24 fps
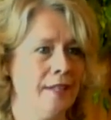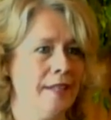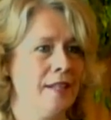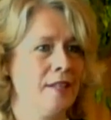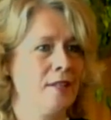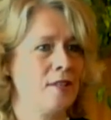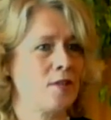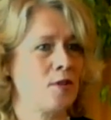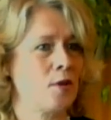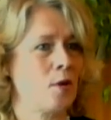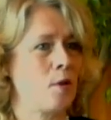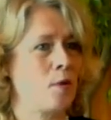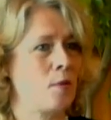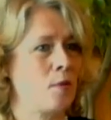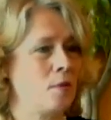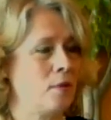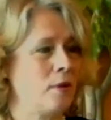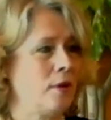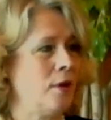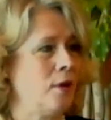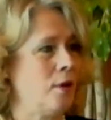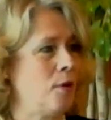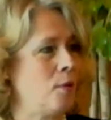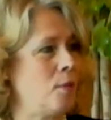Mm-hmm. So,
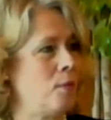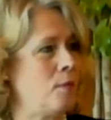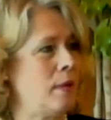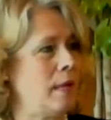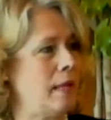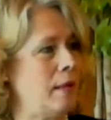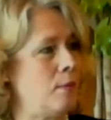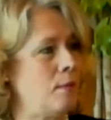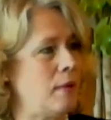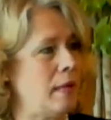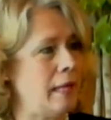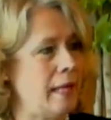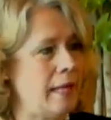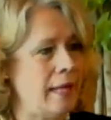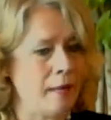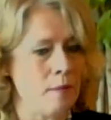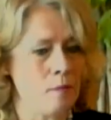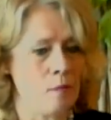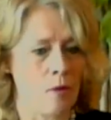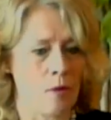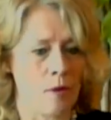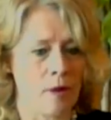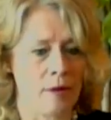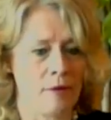you know, we, we need
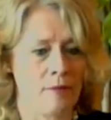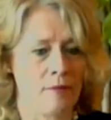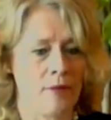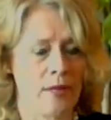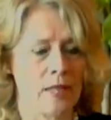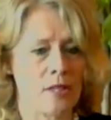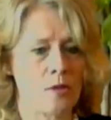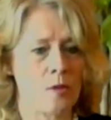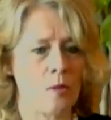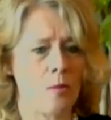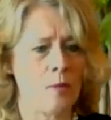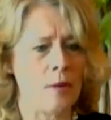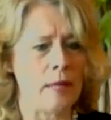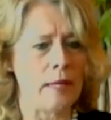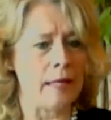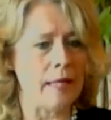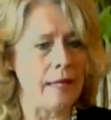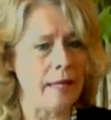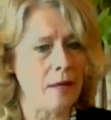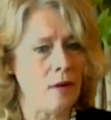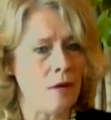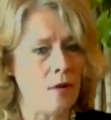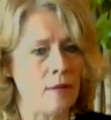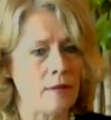more innovation. We
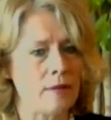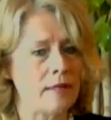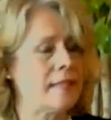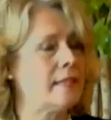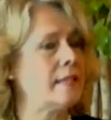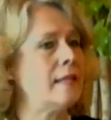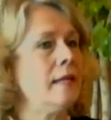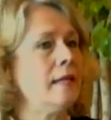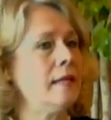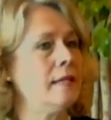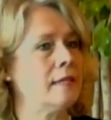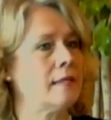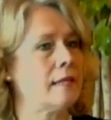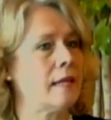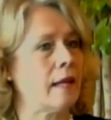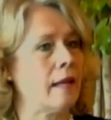need all these things.